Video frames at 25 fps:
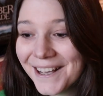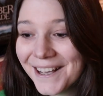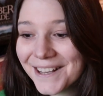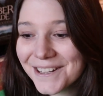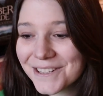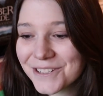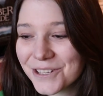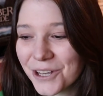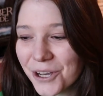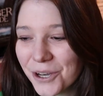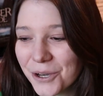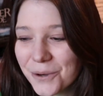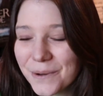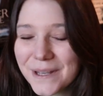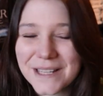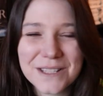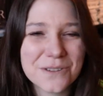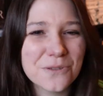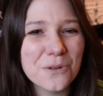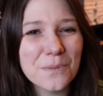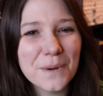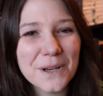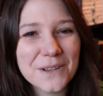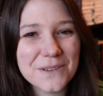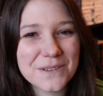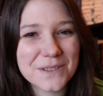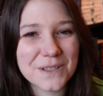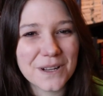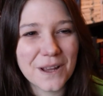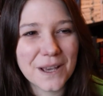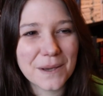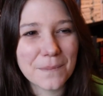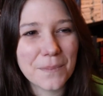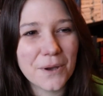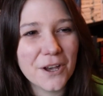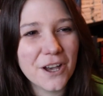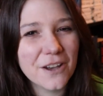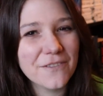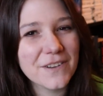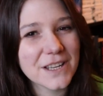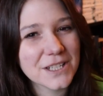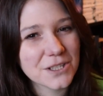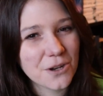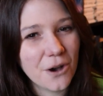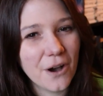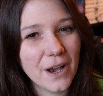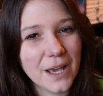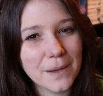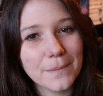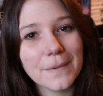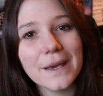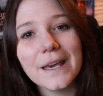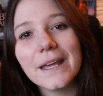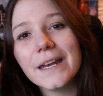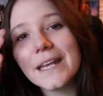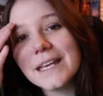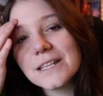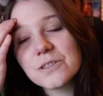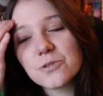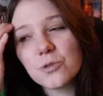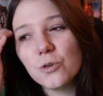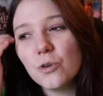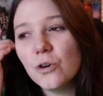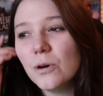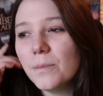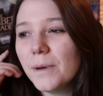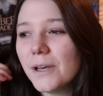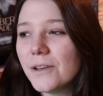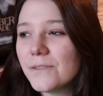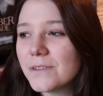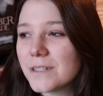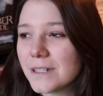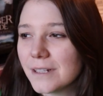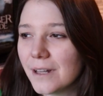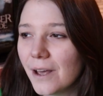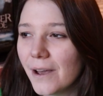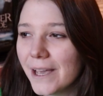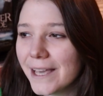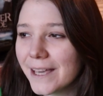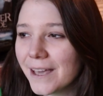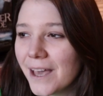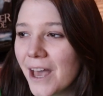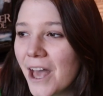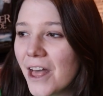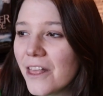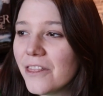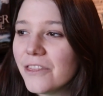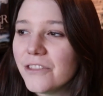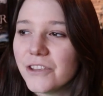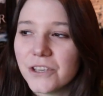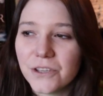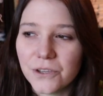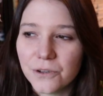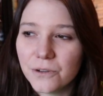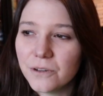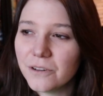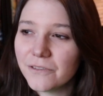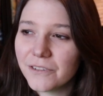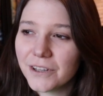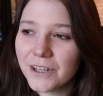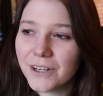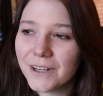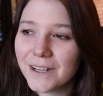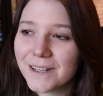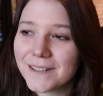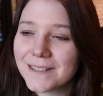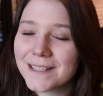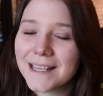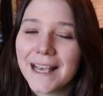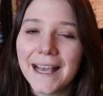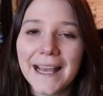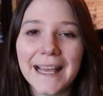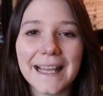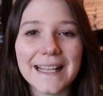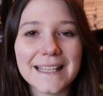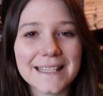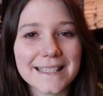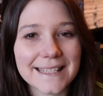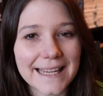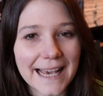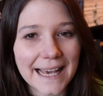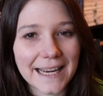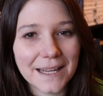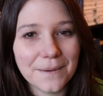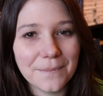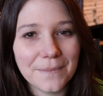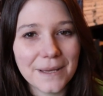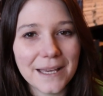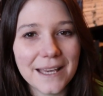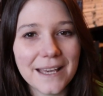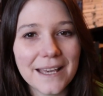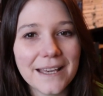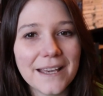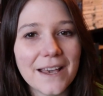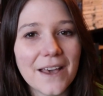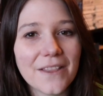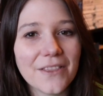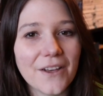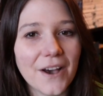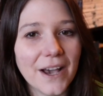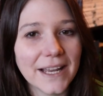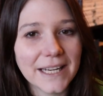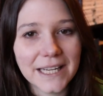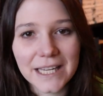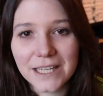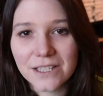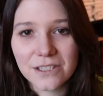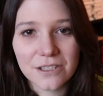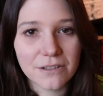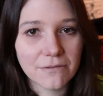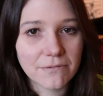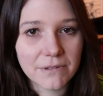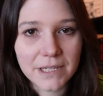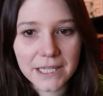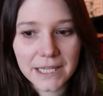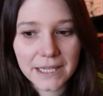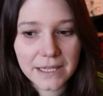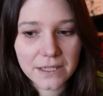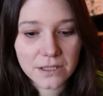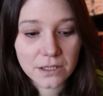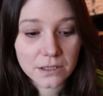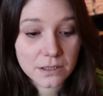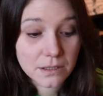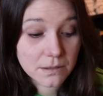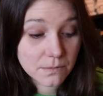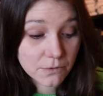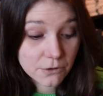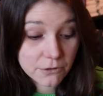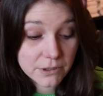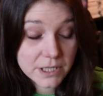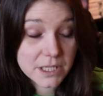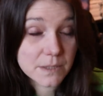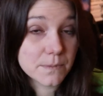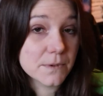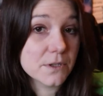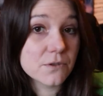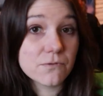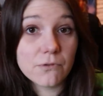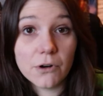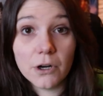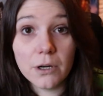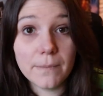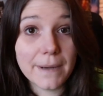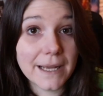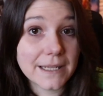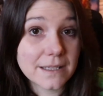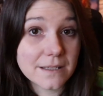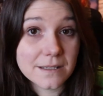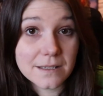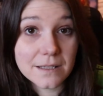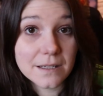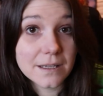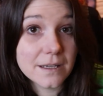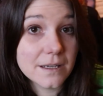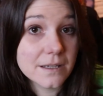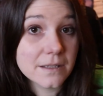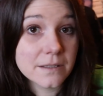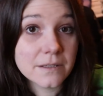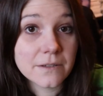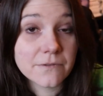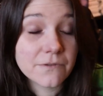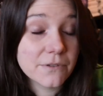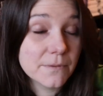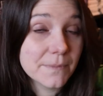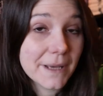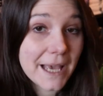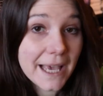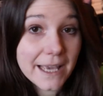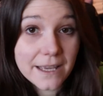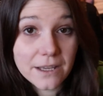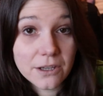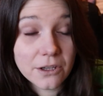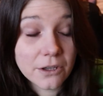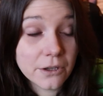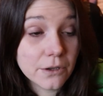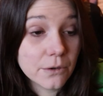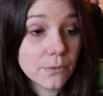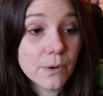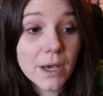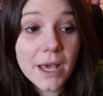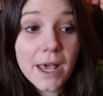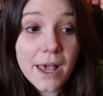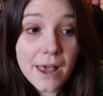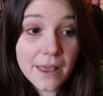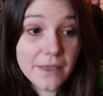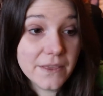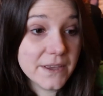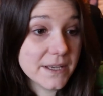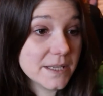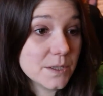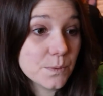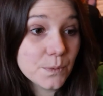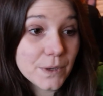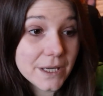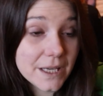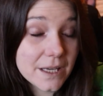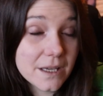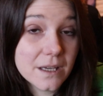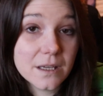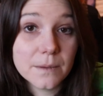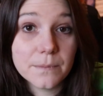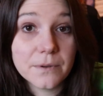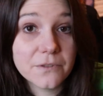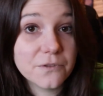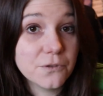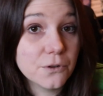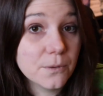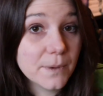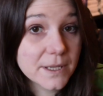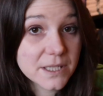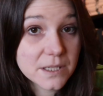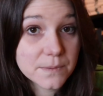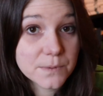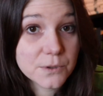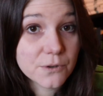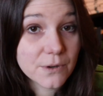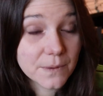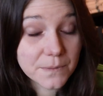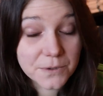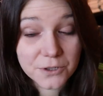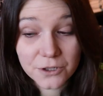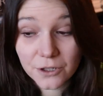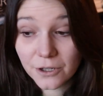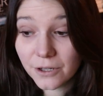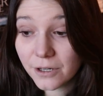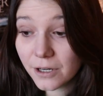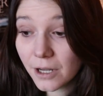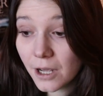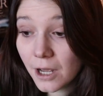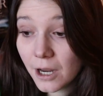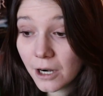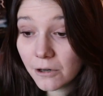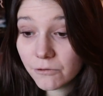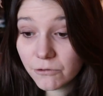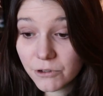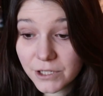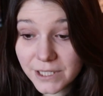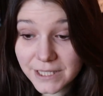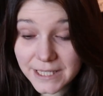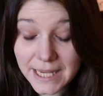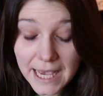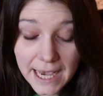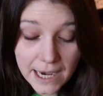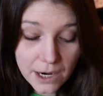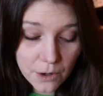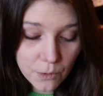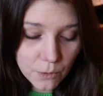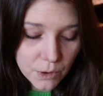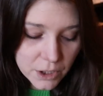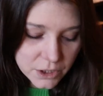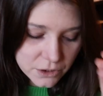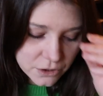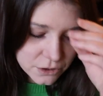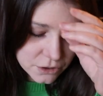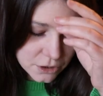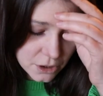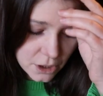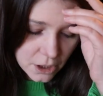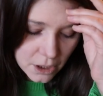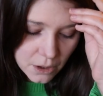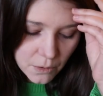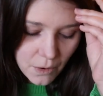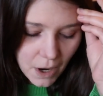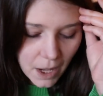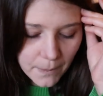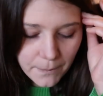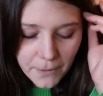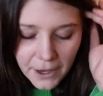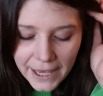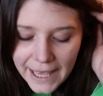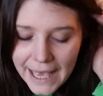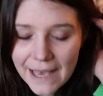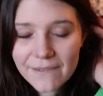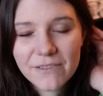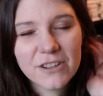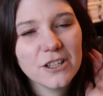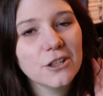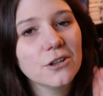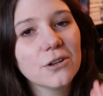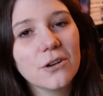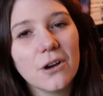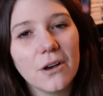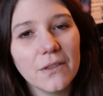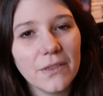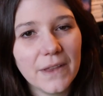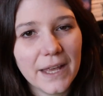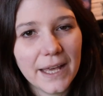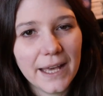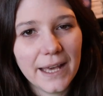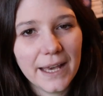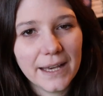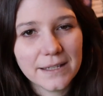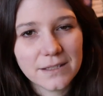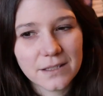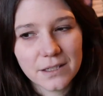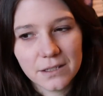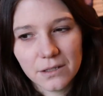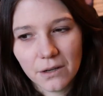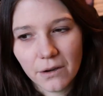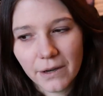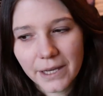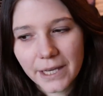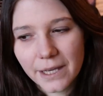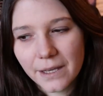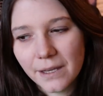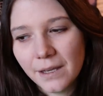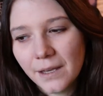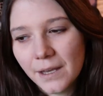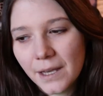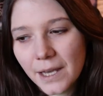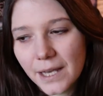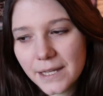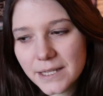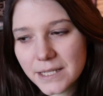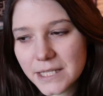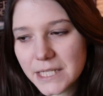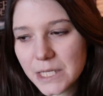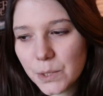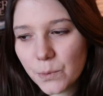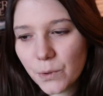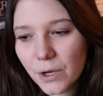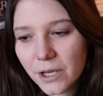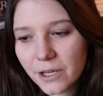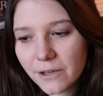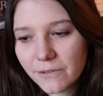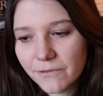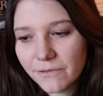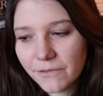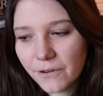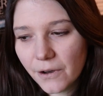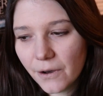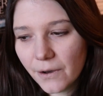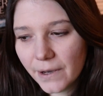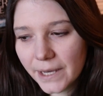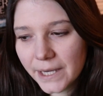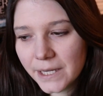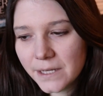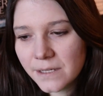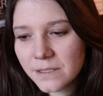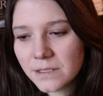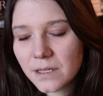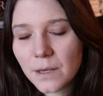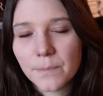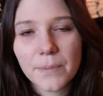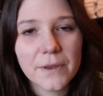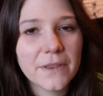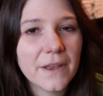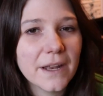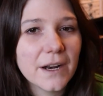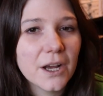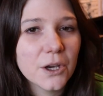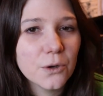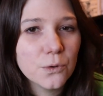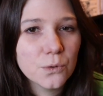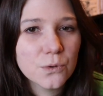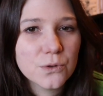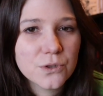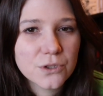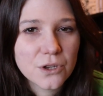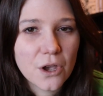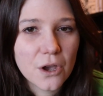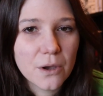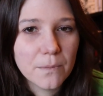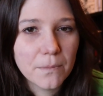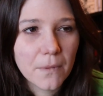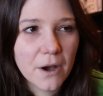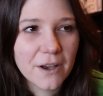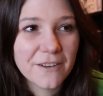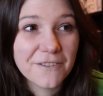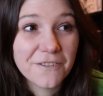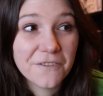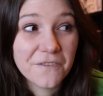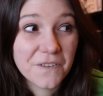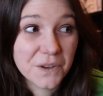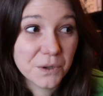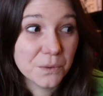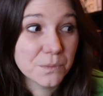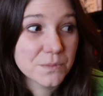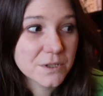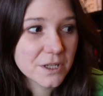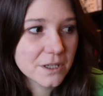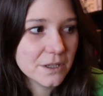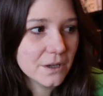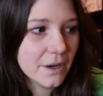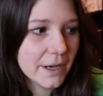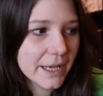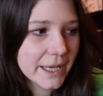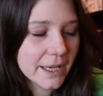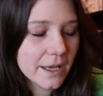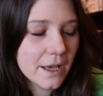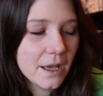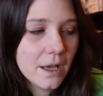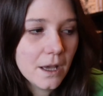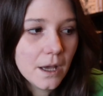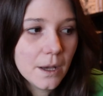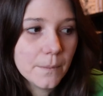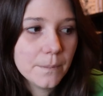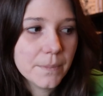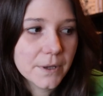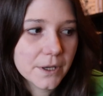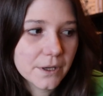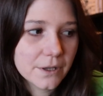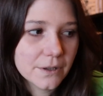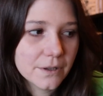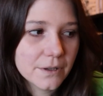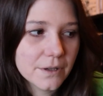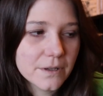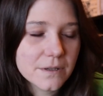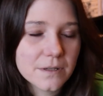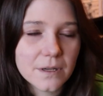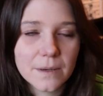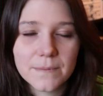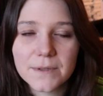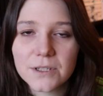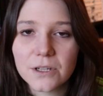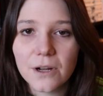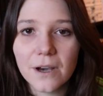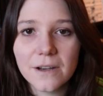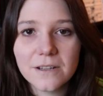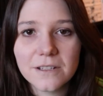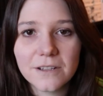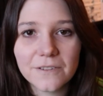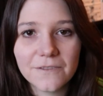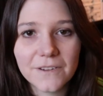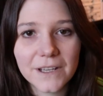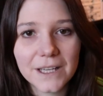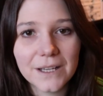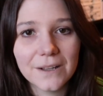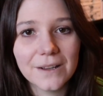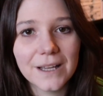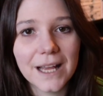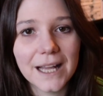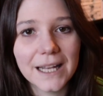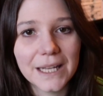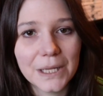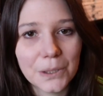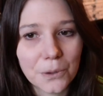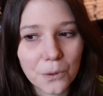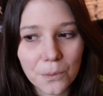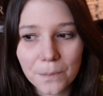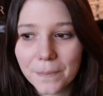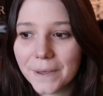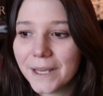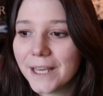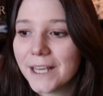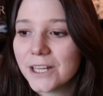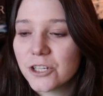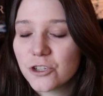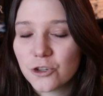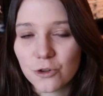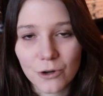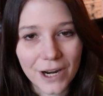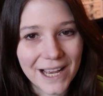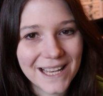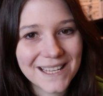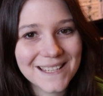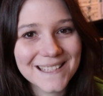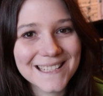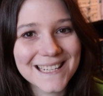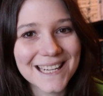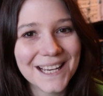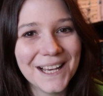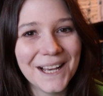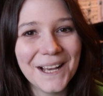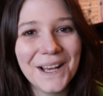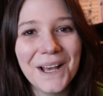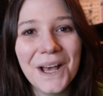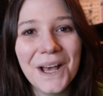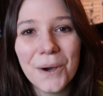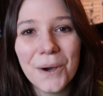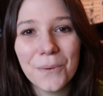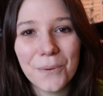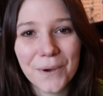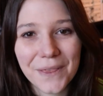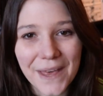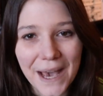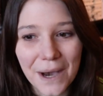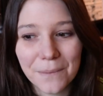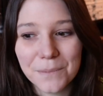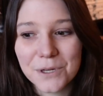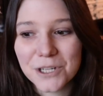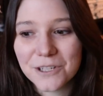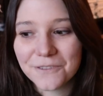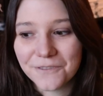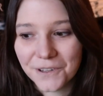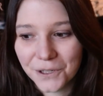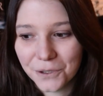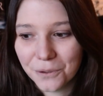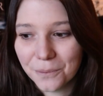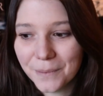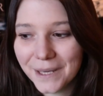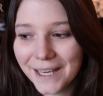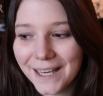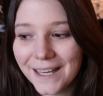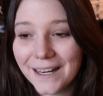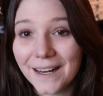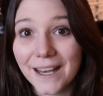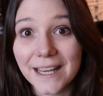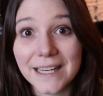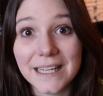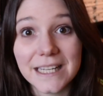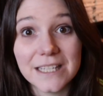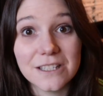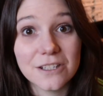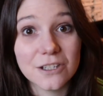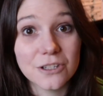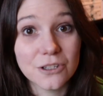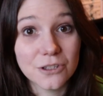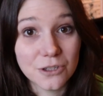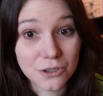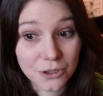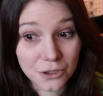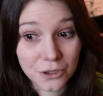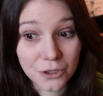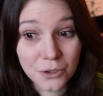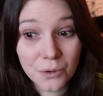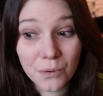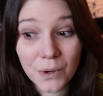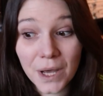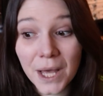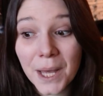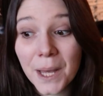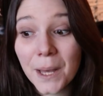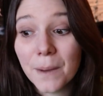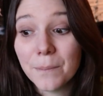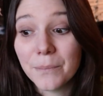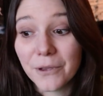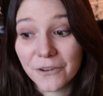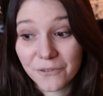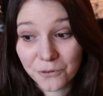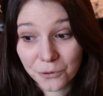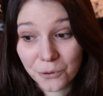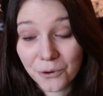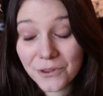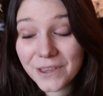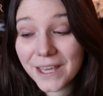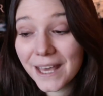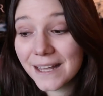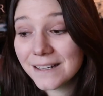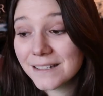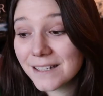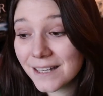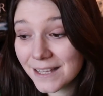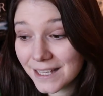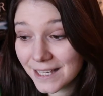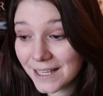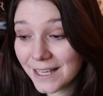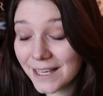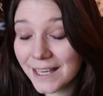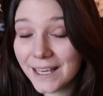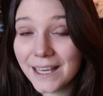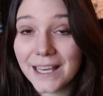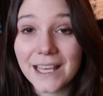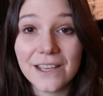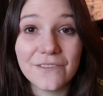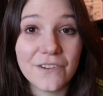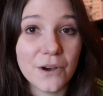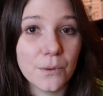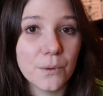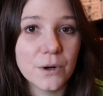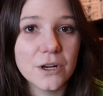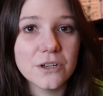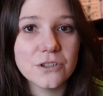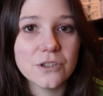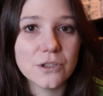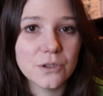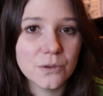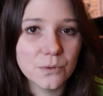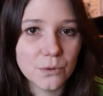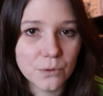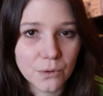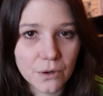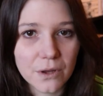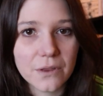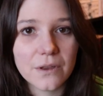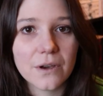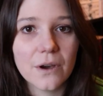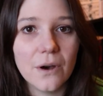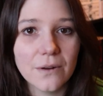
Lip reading: So it's almost like perfect timing. It's almost like the universe is telling me that I need to read some Christmas romances from KU this week before my subscription runs out. So I might have a look on there tonight and see what I can find. But then I also might film tonight because I'm starting to feel a little bit stressed with how much filming I need to do before the end of the year if I want to do all of the